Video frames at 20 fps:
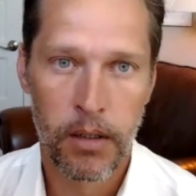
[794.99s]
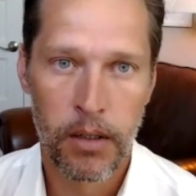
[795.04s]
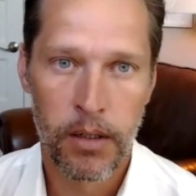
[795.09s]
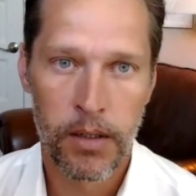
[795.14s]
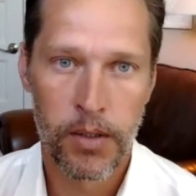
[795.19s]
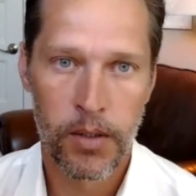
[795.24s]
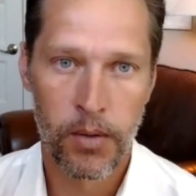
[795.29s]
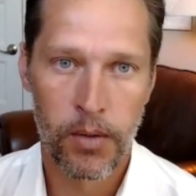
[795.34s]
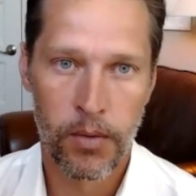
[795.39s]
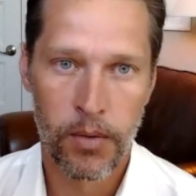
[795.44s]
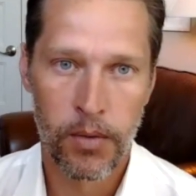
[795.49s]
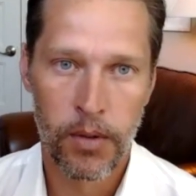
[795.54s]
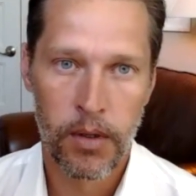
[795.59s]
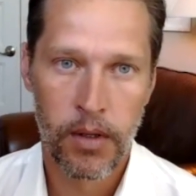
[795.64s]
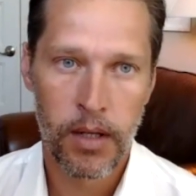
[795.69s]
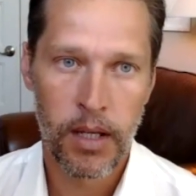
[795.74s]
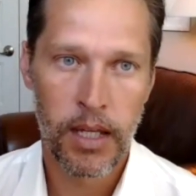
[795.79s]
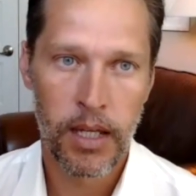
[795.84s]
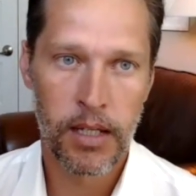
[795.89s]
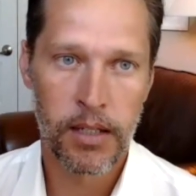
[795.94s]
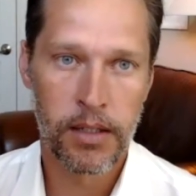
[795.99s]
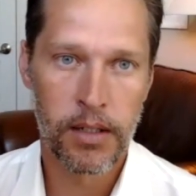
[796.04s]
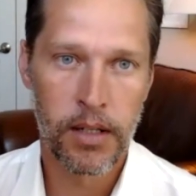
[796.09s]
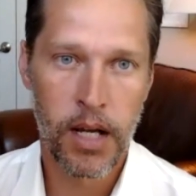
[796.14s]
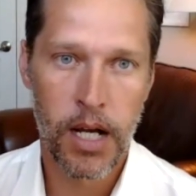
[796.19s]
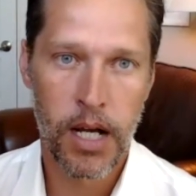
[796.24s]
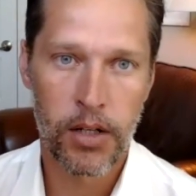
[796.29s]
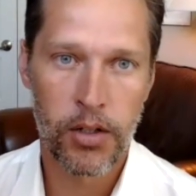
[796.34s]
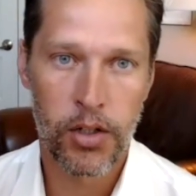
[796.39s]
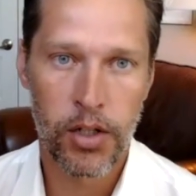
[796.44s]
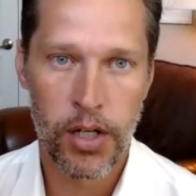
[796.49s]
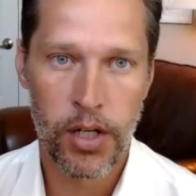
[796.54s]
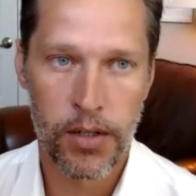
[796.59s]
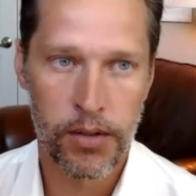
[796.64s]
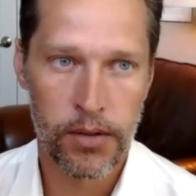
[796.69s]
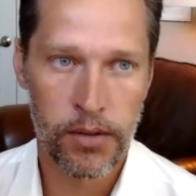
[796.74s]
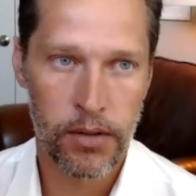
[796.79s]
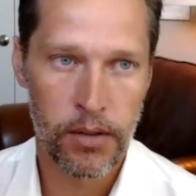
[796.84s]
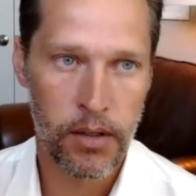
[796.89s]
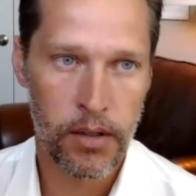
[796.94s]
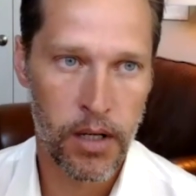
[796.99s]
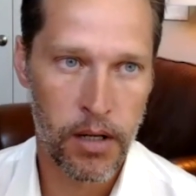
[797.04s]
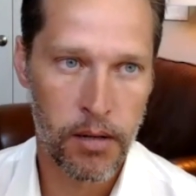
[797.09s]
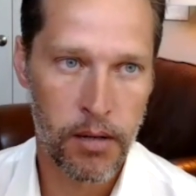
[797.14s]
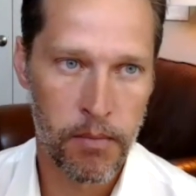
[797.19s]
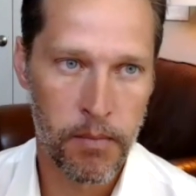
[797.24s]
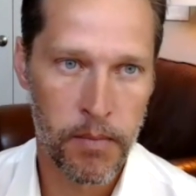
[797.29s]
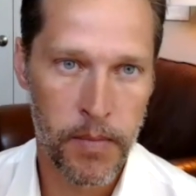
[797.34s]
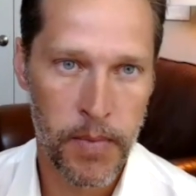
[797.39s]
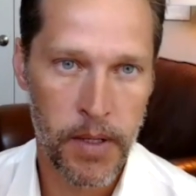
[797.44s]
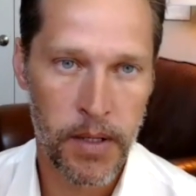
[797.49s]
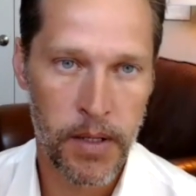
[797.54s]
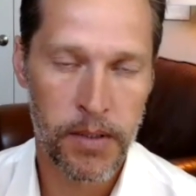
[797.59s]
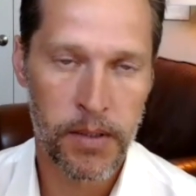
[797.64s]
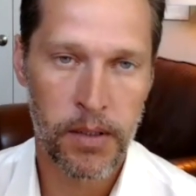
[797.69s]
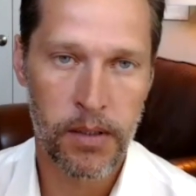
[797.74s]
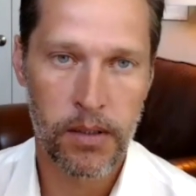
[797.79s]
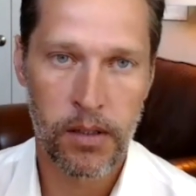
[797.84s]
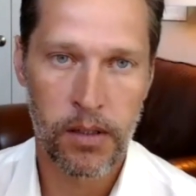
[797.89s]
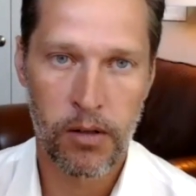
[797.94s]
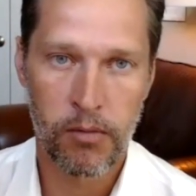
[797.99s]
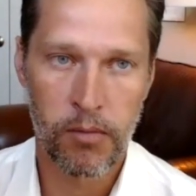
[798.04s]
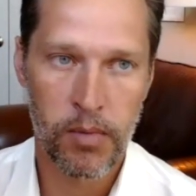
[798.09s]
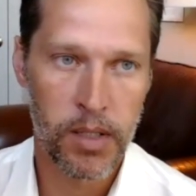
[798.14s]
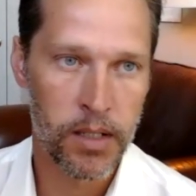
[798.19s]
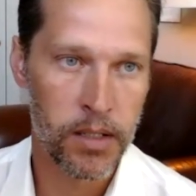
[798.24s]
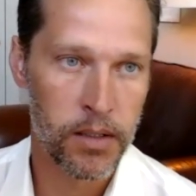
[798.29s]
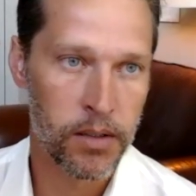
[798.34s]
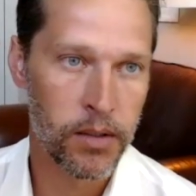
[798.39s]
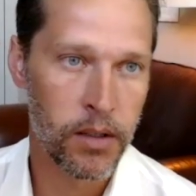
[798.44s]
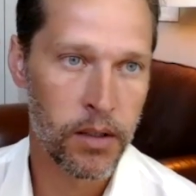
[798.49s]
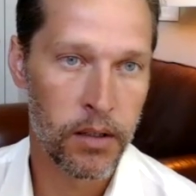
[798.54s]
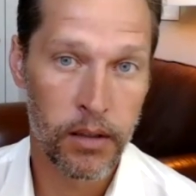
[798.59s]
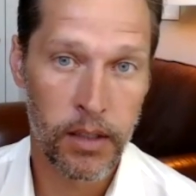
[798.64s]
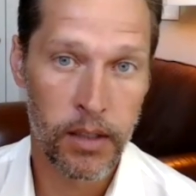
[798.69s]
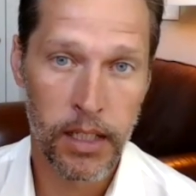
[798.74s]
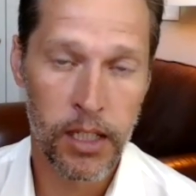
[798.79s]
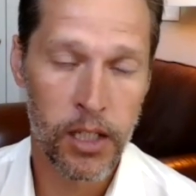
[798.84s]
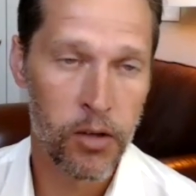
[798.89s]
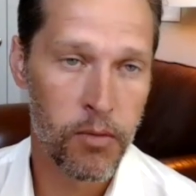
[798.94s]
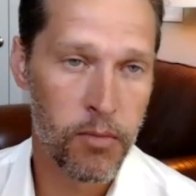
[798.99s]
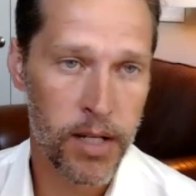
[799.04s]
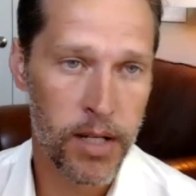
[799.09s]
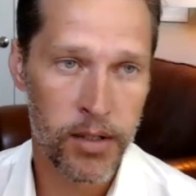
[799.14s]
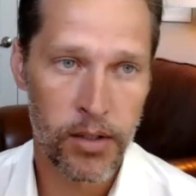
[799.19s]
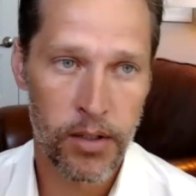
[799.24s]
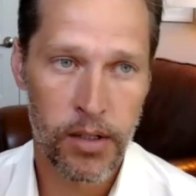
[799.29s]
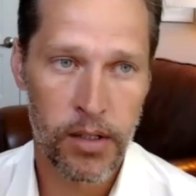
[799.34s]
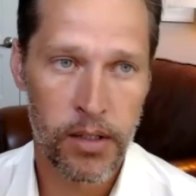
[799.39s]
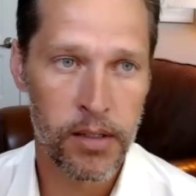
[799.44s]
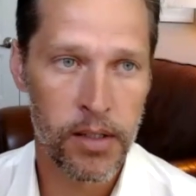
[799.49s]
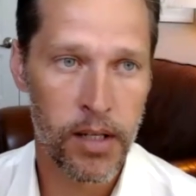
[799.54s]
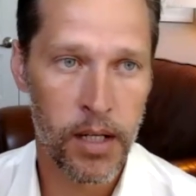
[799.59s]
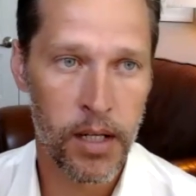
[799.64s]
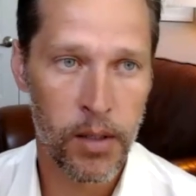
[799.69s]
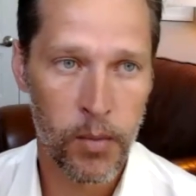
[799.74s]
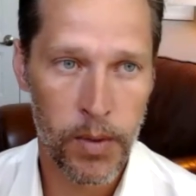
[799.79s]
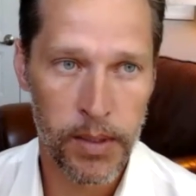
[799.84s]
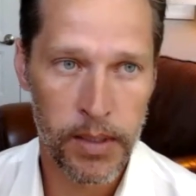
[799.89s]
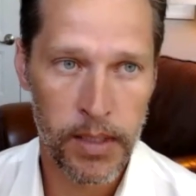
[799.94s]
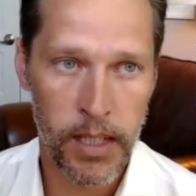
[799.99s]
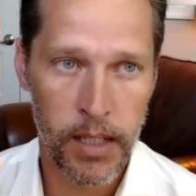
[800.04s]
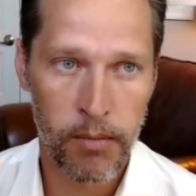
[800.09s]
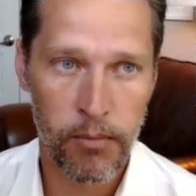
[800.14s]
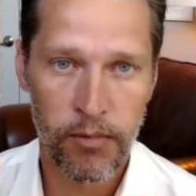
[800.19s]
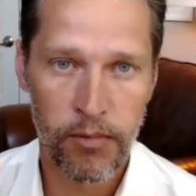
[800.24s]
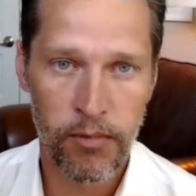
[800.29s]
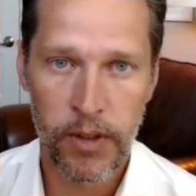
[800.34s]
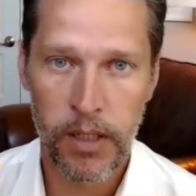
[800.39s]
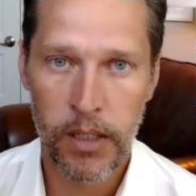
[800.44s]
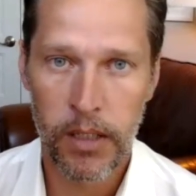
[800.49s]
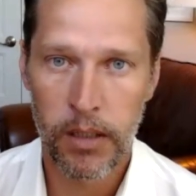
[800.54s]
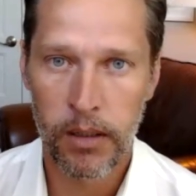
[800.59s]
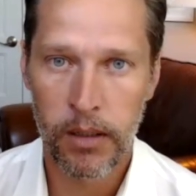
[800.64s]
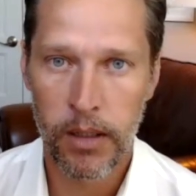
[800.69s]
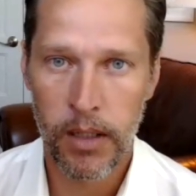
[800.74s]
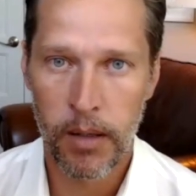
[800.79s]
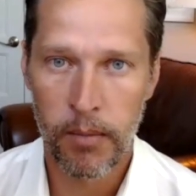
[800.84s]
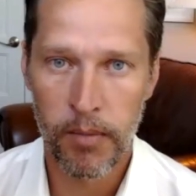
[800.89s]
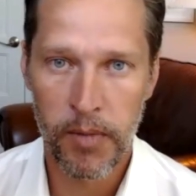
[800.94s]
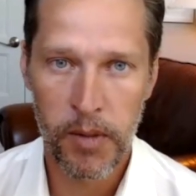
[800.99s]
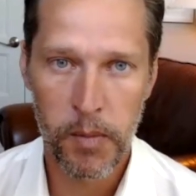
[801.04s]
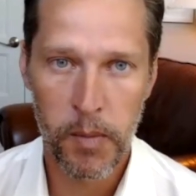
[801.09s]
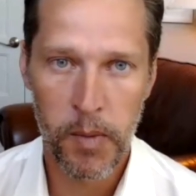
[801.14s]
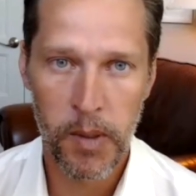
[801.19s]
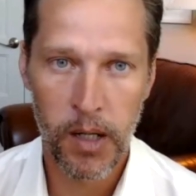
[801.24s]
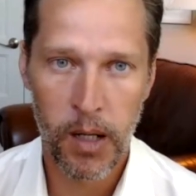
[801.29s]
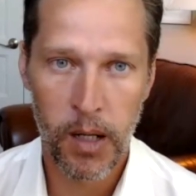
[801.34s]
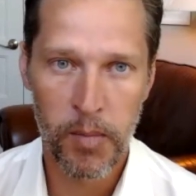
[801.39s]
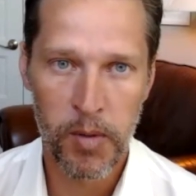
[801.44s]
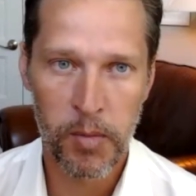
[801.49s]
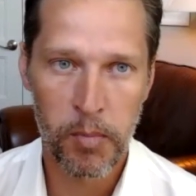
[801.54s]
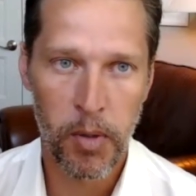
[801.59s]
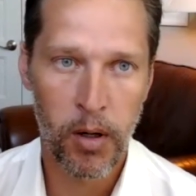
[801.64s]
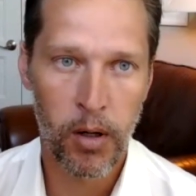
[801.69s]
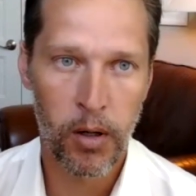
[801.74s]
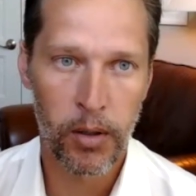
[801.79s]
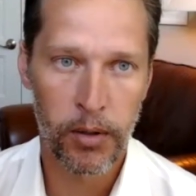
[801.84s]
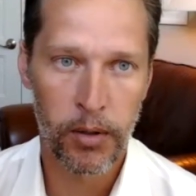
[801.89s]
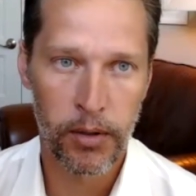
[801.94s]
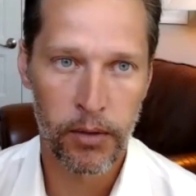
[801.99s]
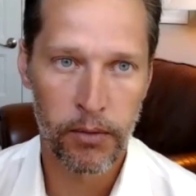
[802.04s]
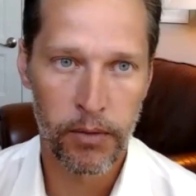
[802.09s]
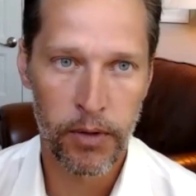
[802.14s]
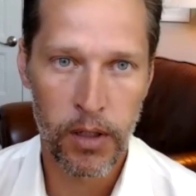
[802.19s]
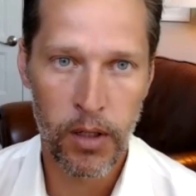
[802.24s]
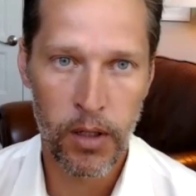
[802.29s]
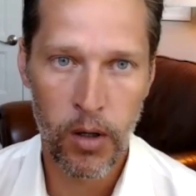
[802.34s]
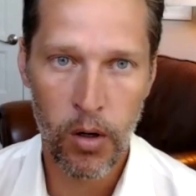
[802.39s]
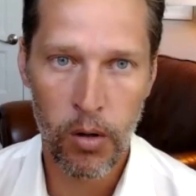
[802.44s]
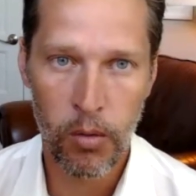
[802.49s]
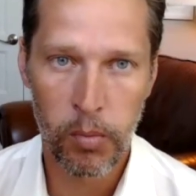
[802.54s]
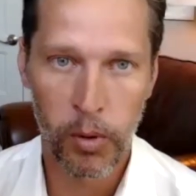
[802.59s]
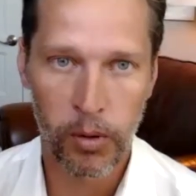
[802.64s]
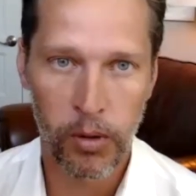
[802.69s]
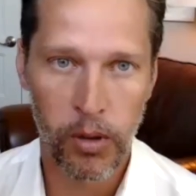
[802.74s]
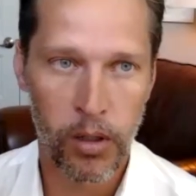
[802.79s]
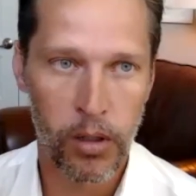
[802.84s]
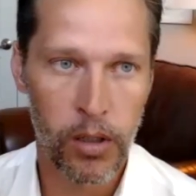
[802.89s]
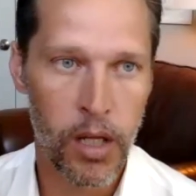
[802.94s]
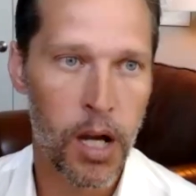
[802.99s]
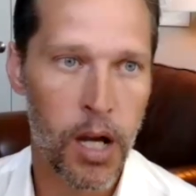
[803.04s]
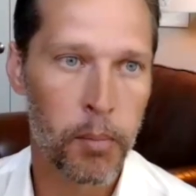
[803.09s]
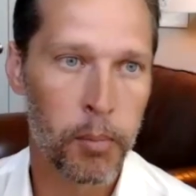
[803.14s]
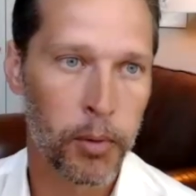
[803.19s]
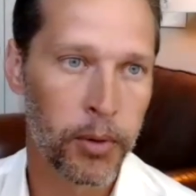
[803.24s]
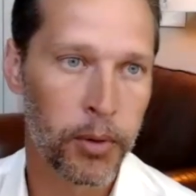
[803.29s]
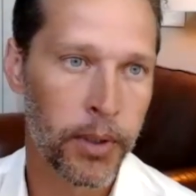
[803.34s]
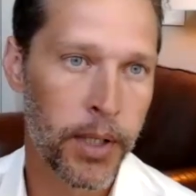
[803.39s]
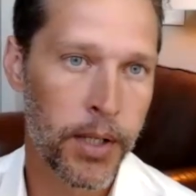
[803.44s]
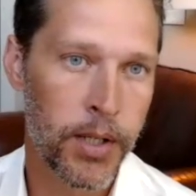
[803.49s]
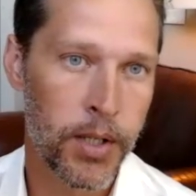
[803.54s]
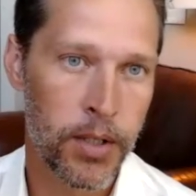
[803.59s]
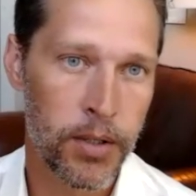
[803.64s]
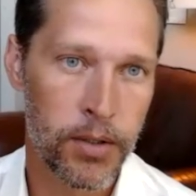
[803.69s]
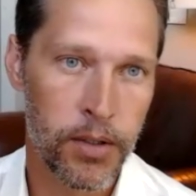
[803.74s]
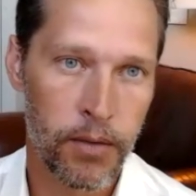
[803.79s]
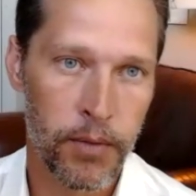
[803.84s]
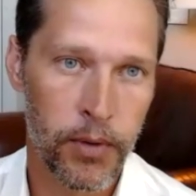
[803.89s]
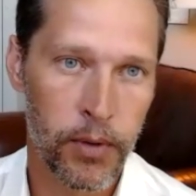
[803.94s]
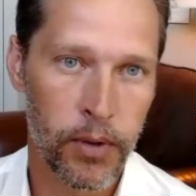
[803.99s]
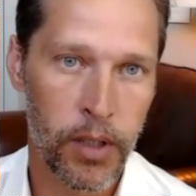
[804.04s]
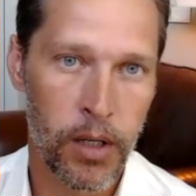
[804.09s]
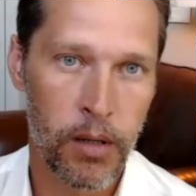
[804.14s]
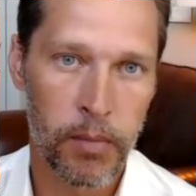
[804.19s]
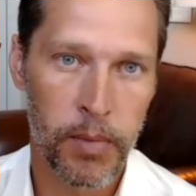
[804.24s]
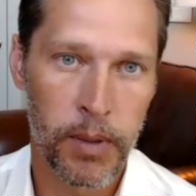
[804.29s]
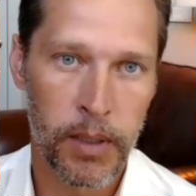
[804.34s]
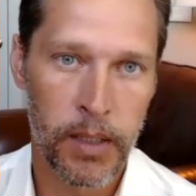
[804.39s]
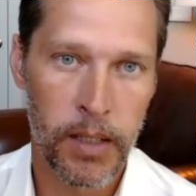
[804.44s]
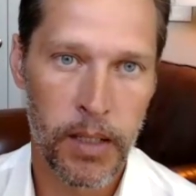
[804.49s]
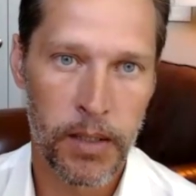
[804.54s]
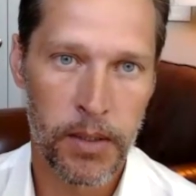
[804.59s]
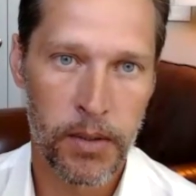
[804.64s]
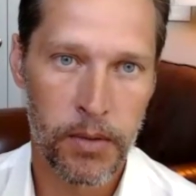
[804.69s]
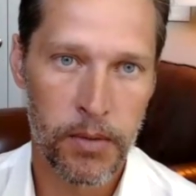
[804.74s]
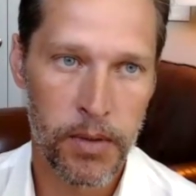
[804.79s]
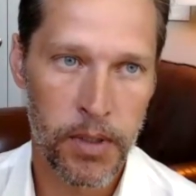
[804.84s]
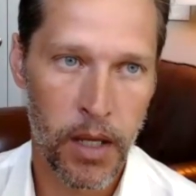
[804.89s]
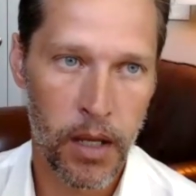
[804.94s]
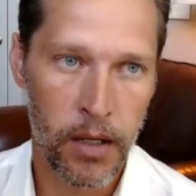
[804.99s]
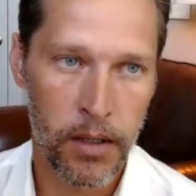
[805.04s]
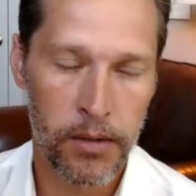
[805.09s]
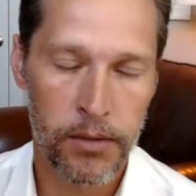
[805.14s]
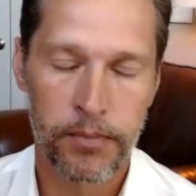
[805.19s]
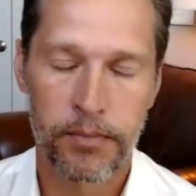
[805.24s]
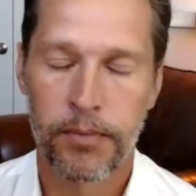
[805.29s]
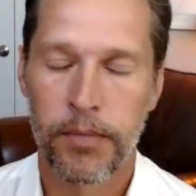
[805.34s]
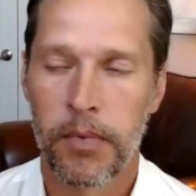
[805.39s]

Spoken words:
So it is not just a system. It is, like you mentioned, it's not a one-time fee. This becomes part of the overall operations of your company as you scale.